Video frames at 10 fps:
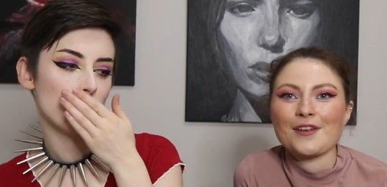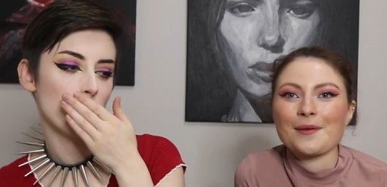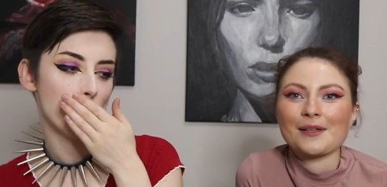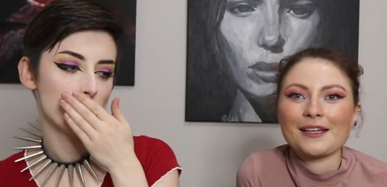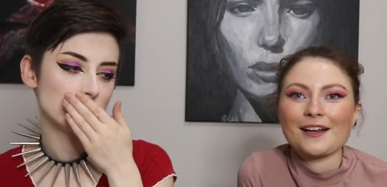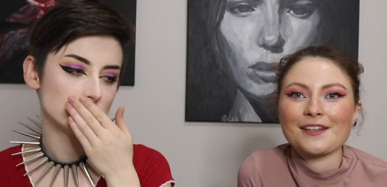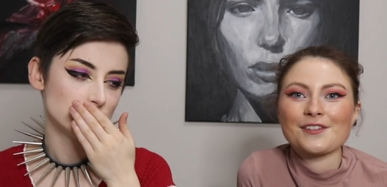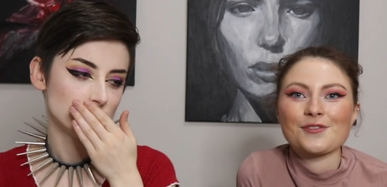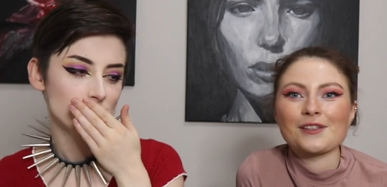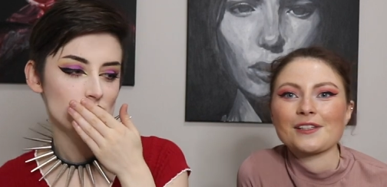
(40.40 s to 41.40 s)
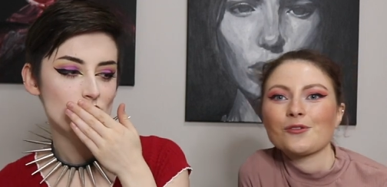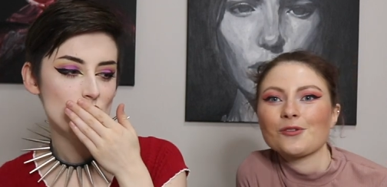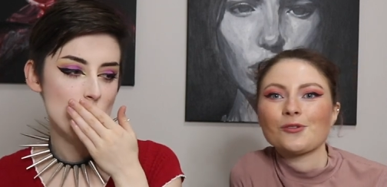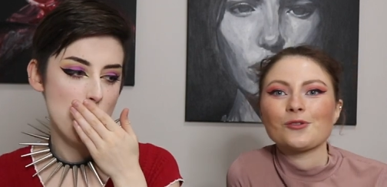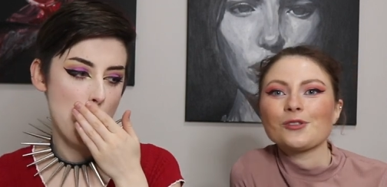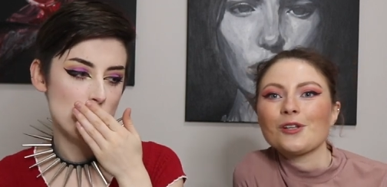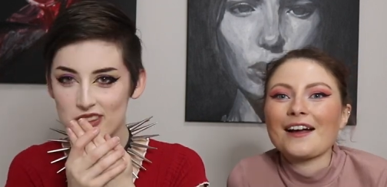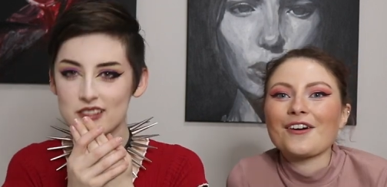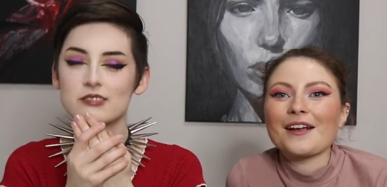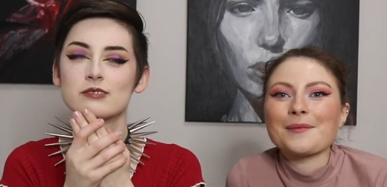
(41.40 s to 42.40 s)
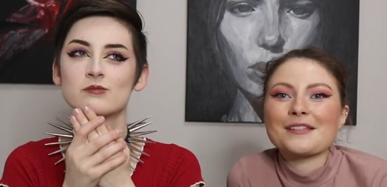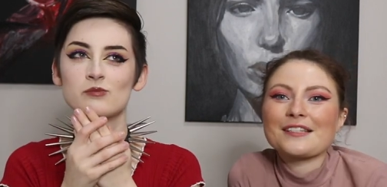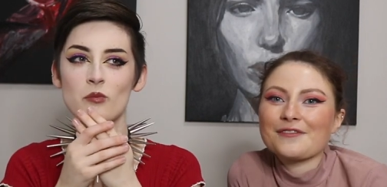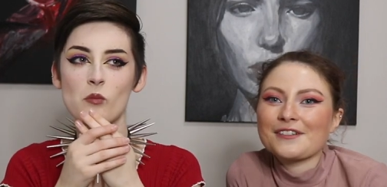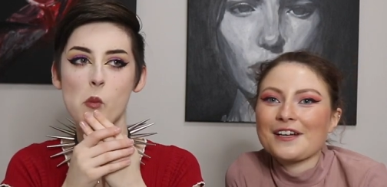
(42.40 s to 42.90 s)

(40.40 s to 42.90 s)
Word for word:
Speaker 1: for Emily and I to do a little haul. I got heaps of different